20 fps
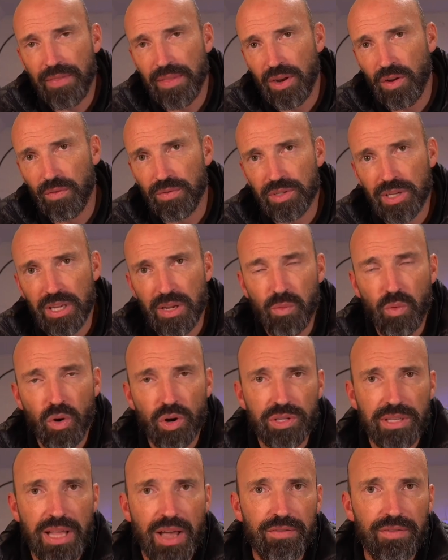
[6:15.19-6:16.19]
then obviously
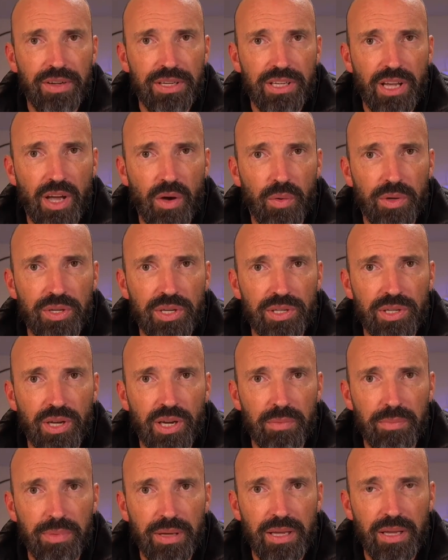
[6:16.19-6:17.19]
watch that video, which is going
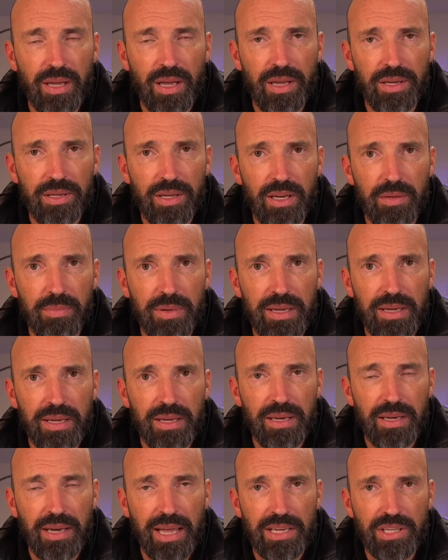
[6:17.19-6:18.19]
to be
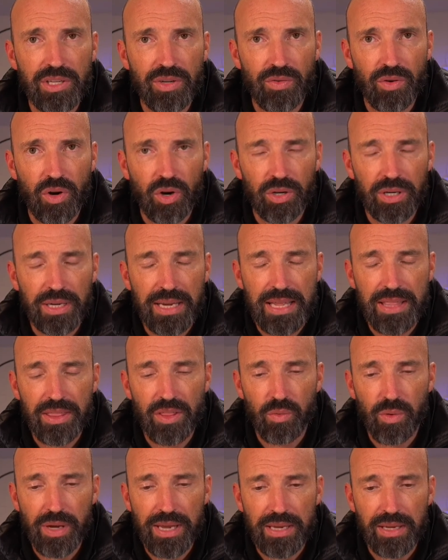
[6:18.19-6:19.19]
later on in the
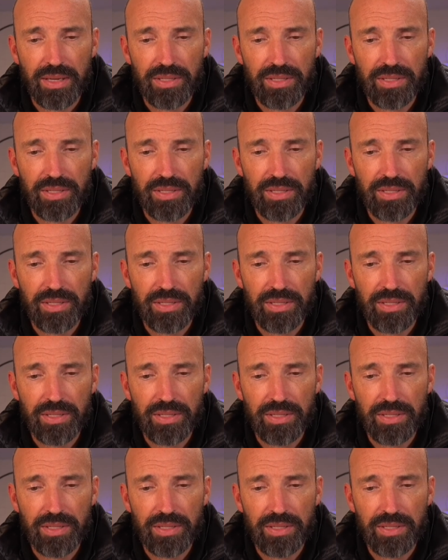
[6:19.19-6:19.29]
week.